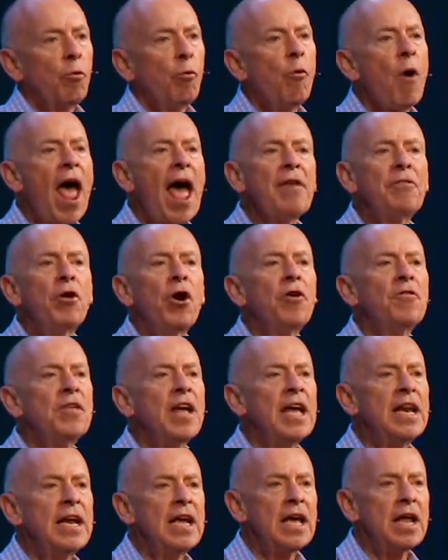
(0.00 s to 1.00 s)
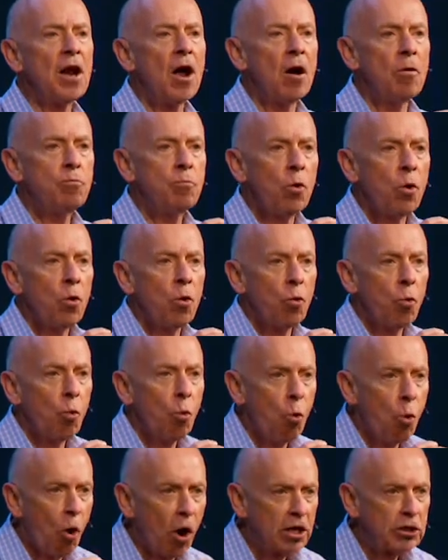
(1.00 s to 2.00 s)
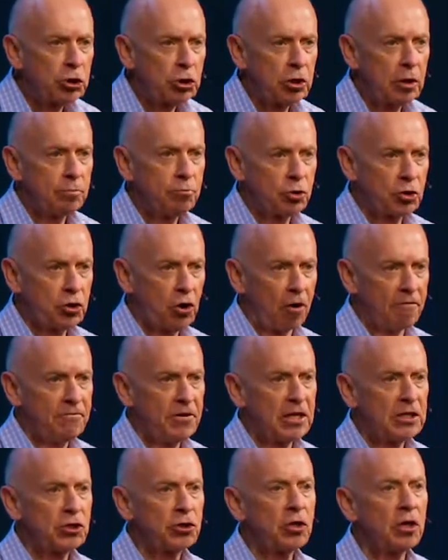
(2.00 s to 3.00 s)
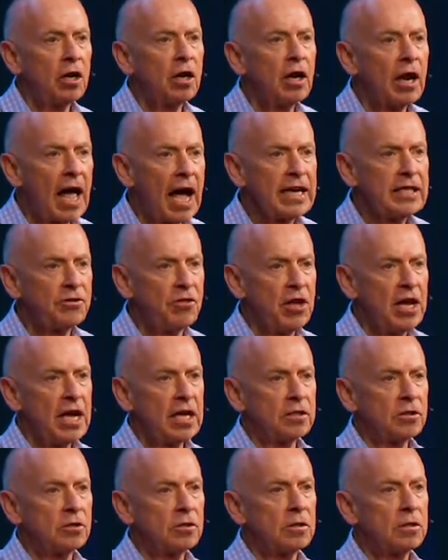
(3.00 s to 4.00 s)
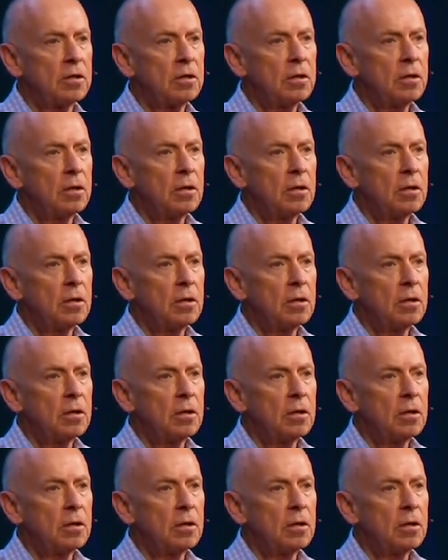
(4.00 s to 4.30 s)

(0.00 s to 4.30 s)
rather than in a worship service like this.